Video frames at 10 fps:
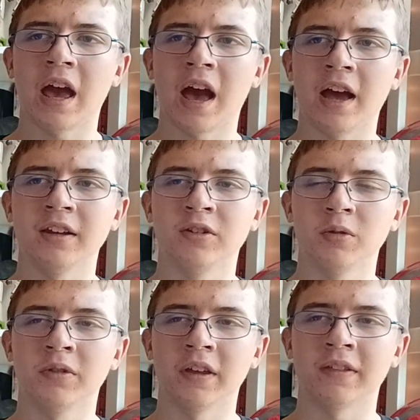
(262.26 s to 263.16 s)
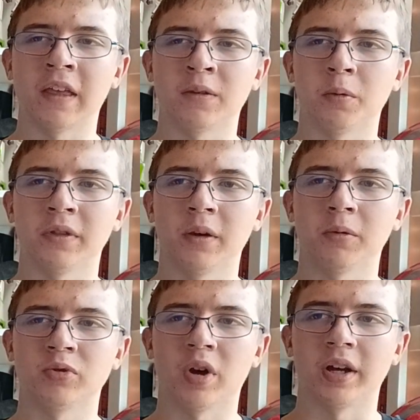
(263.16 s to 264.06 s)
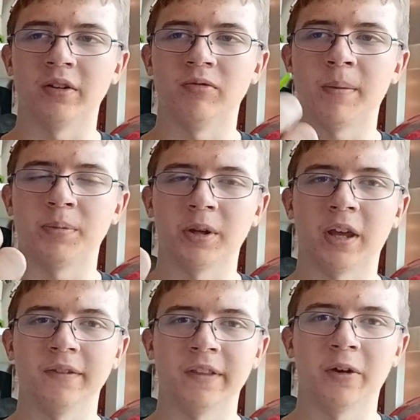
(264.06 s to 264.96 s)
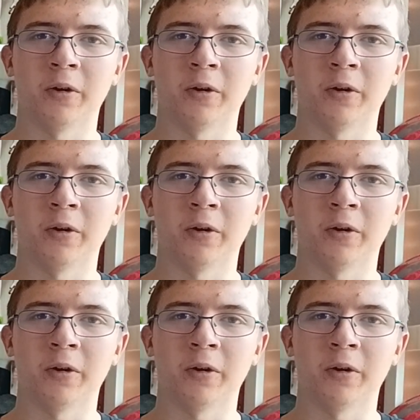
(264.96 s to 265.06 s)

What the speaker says: Yeah, I do think that's what they were trying to replicate there.